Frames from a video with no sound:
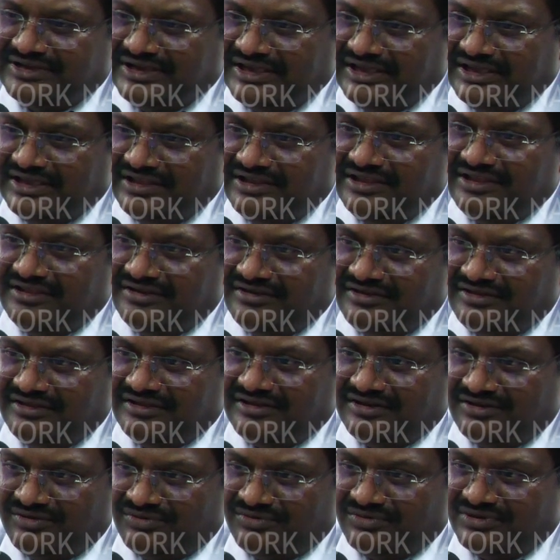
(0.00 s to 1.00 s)
any
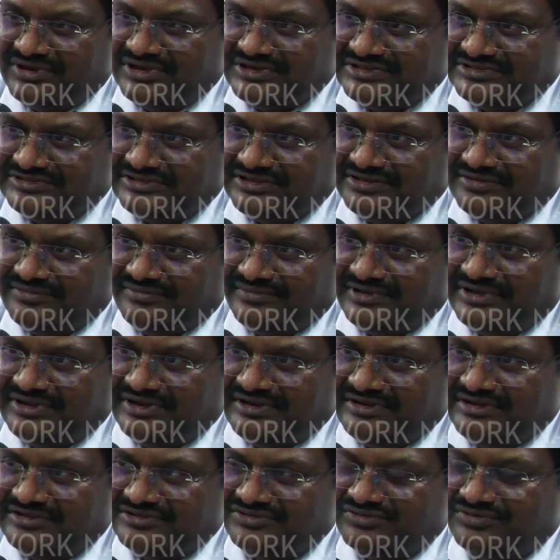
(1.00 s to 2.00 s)
interior location where
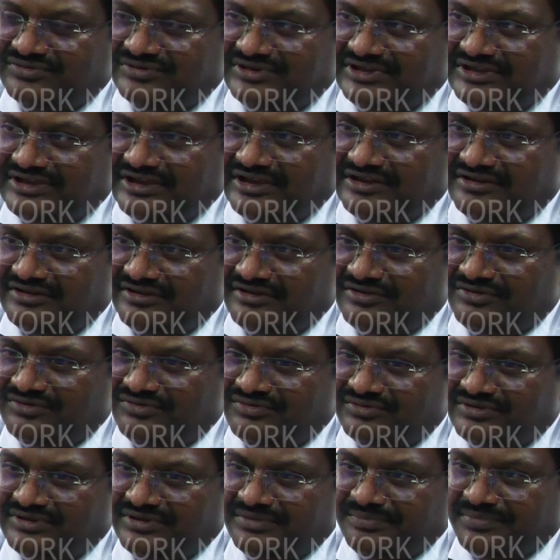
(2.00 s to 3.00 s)
it is only catering
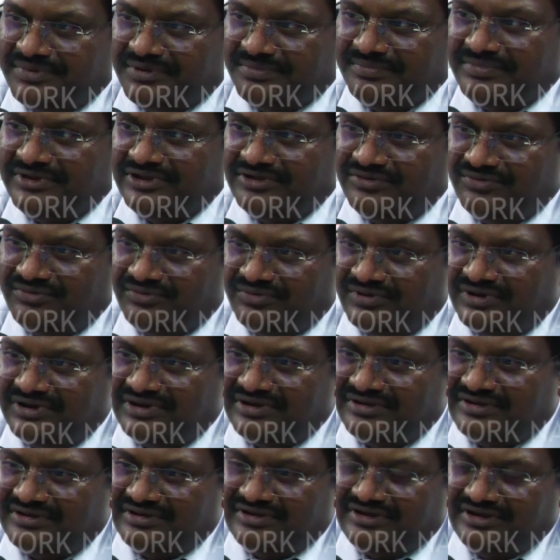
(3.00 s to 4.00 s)
to the public who
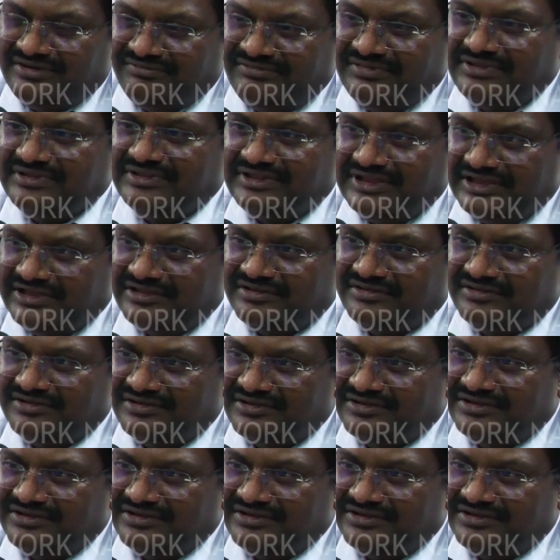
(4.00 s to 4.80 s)
are living there,